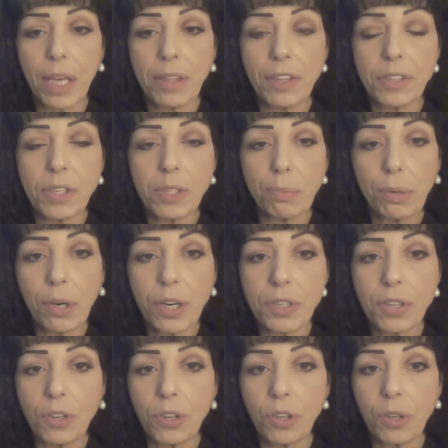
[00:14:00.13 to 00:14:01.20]
This is a
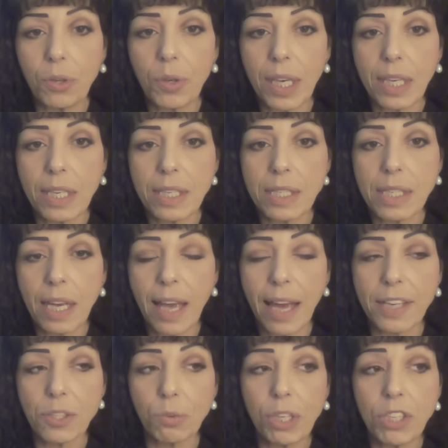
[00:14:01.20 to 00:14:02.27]
person who
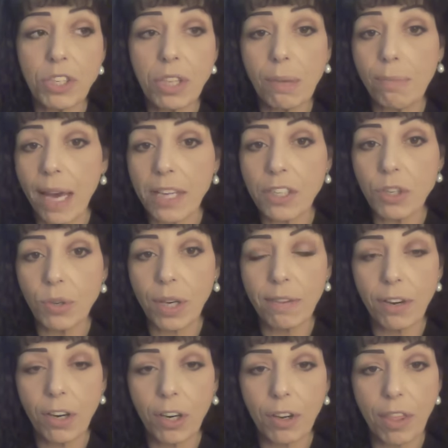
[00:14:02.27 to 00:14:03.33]
has reached the mastery
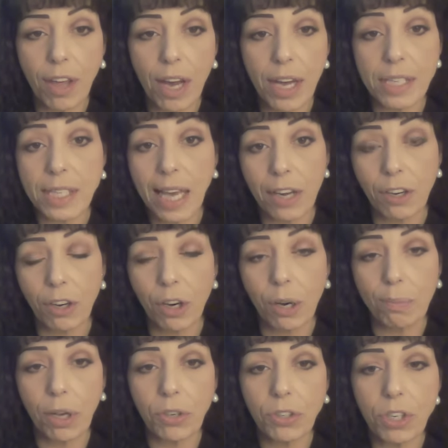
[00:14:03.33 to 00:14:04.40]
of her thoughts and her
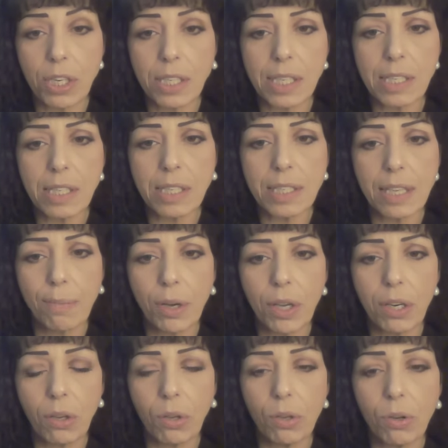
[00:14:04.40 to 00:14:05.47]
emotions. This is
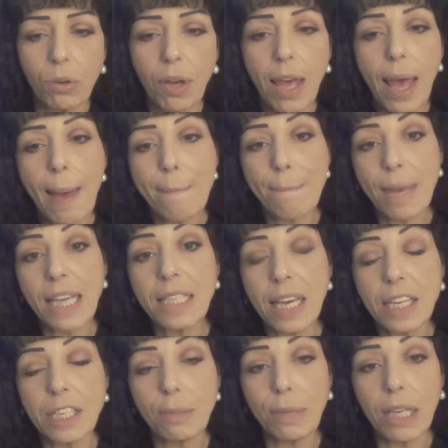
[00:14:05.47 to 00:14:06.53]
someone who may
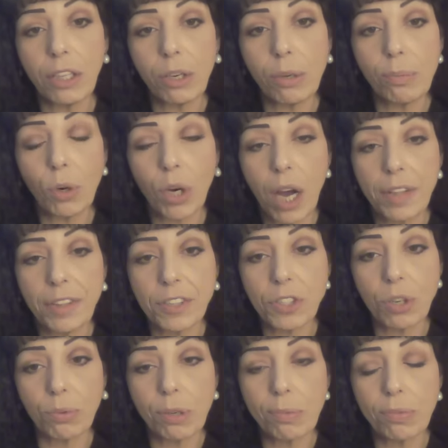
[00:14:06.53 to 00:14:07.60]
tend to be a little more on the
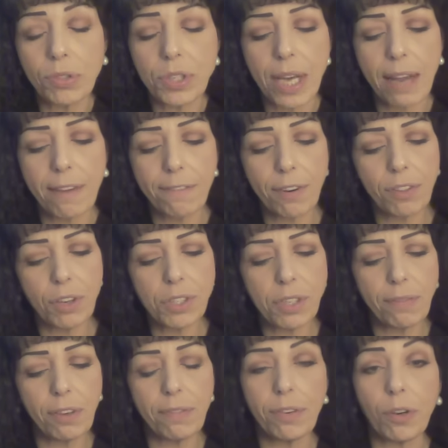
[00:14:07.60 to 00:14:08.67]
cerebral side. For those
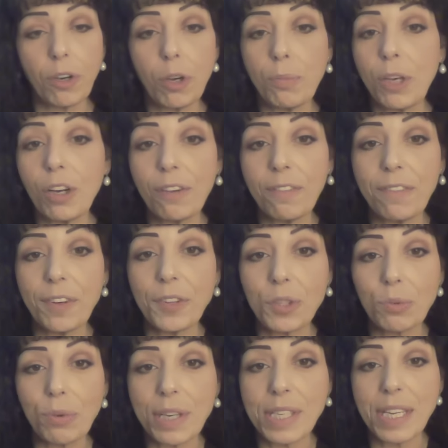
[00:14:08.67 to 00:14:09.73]
of you for whom you don't feel
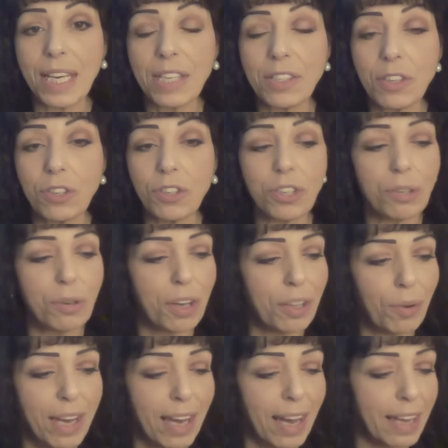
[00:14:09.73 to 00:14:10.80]
this resonates with you,
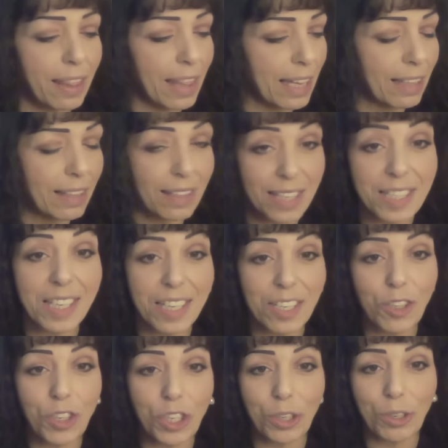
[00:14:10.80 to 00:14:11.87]
although I think this
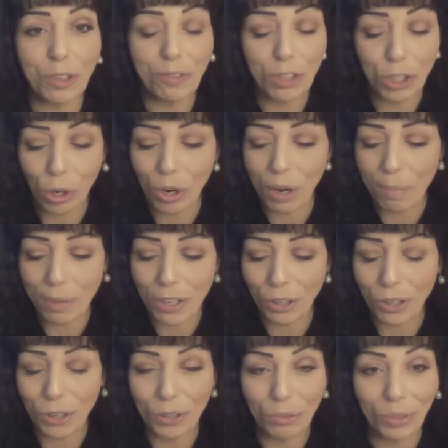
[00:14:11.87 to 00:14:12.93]
is you, you've showed up in
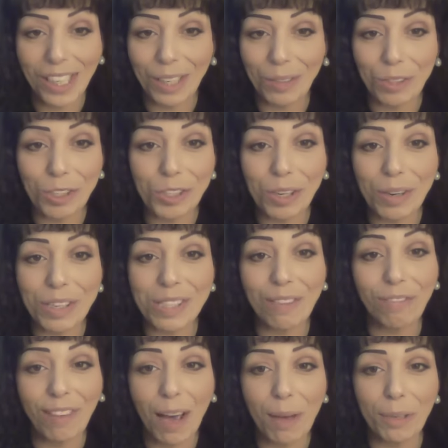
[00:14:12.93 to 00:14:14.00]
your own reading, which is always a
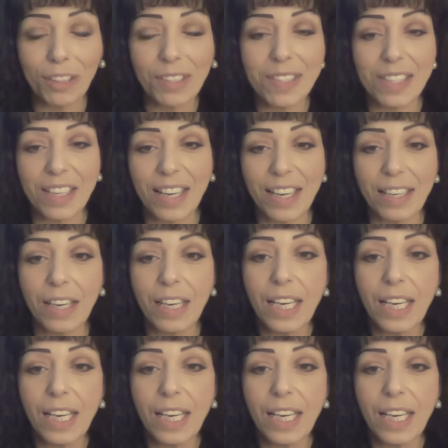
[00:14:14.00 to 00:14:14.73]
fabulous sign.